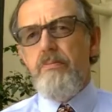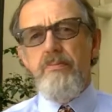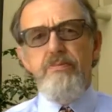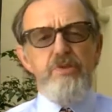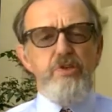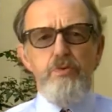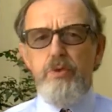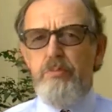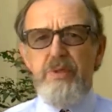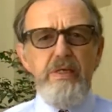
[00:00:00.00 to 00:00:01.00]
This
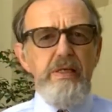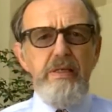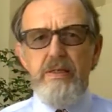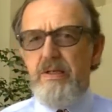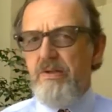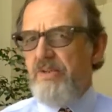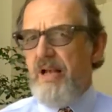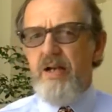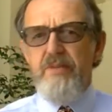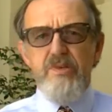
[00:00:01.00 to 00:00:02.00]
would be
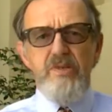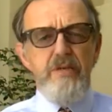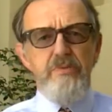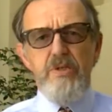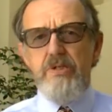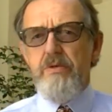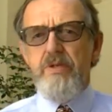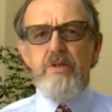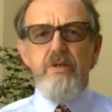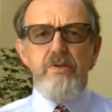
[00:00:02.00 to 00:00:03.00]
exactly the same
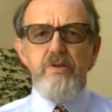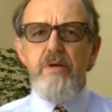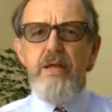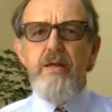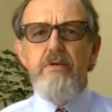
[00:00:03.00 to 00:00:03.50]
situation in Australia,